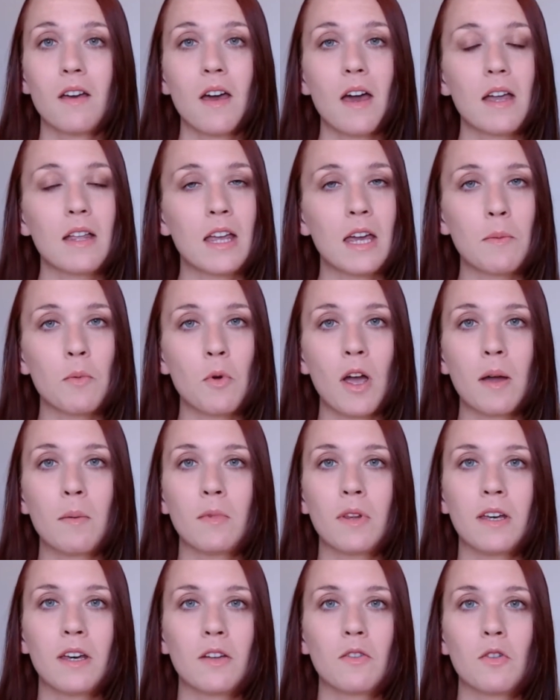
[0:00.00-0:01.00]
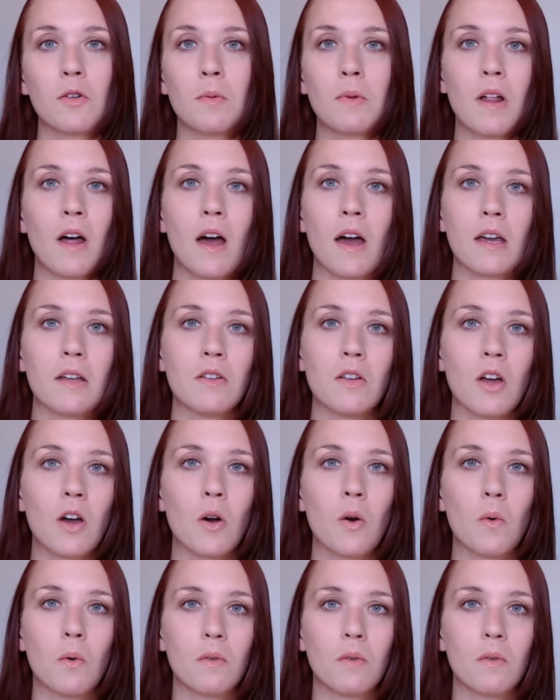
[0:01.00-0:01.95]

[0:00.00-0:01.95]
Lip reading: And Abraham Lincoln replied, "No,